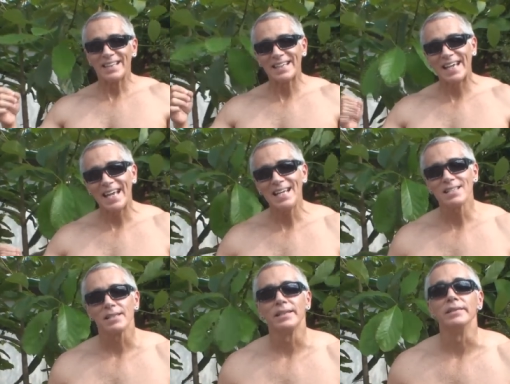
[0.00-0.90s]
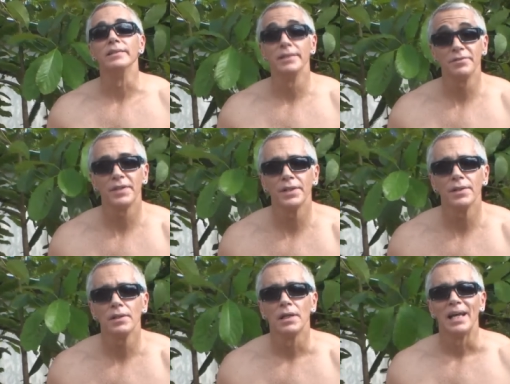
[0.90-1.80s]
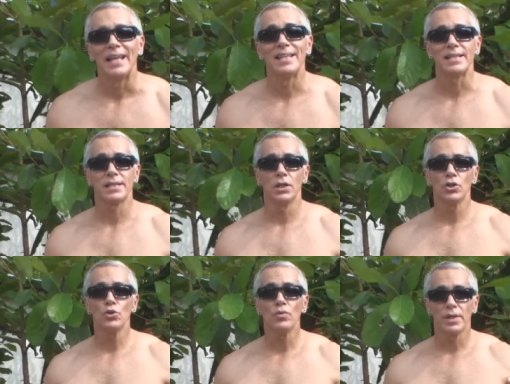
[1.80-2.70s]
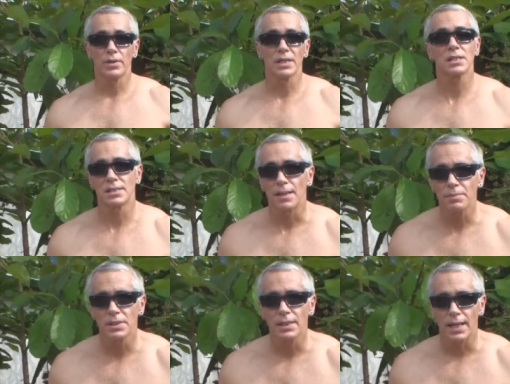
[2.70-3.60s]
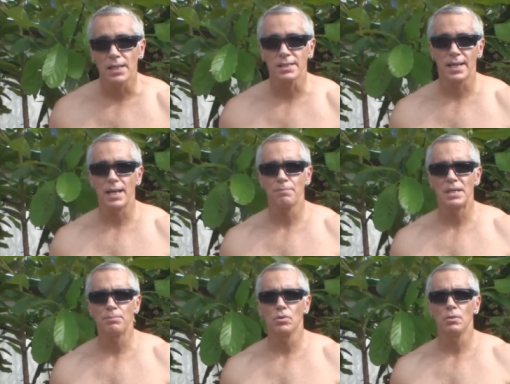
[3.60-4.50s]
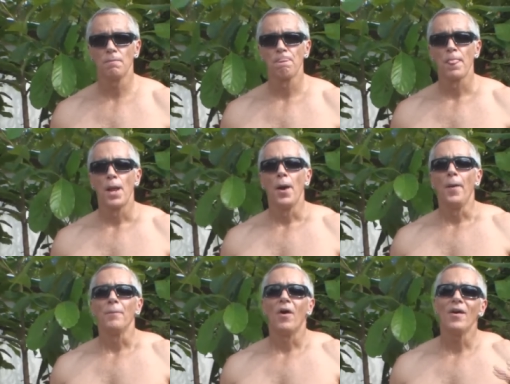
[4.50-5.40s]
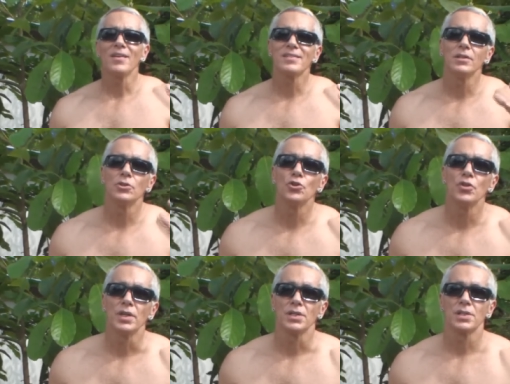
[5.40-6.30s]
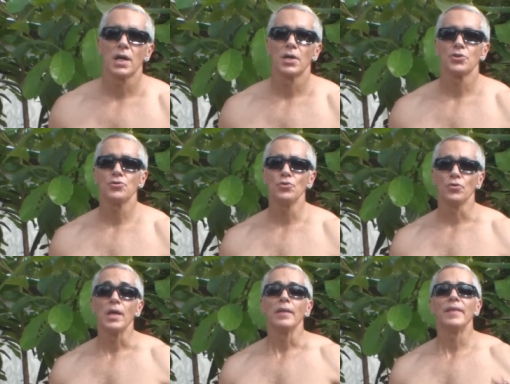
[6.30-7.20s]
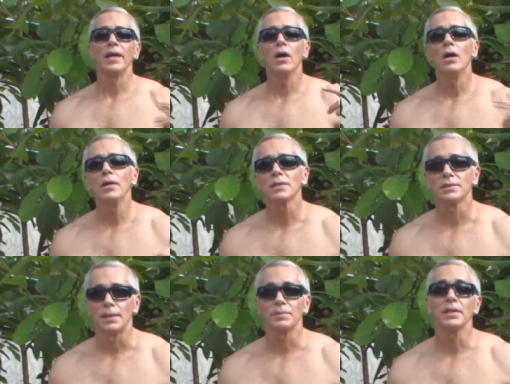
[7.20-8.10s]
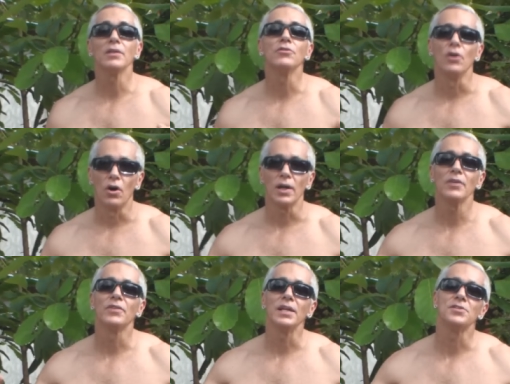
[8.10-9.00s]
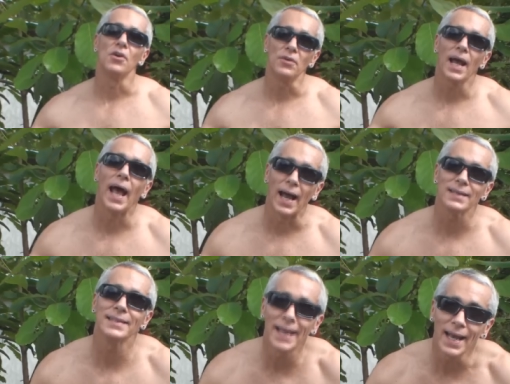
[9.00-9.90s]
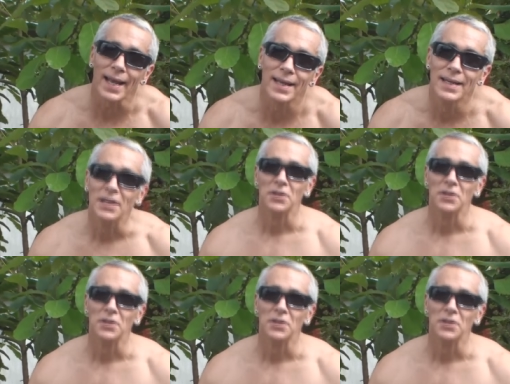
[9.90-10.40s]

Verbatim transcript: the gays that live here that tell you they're accepted as gay people aren't telling you the entire truth. They are accepted as long as they don't act gay.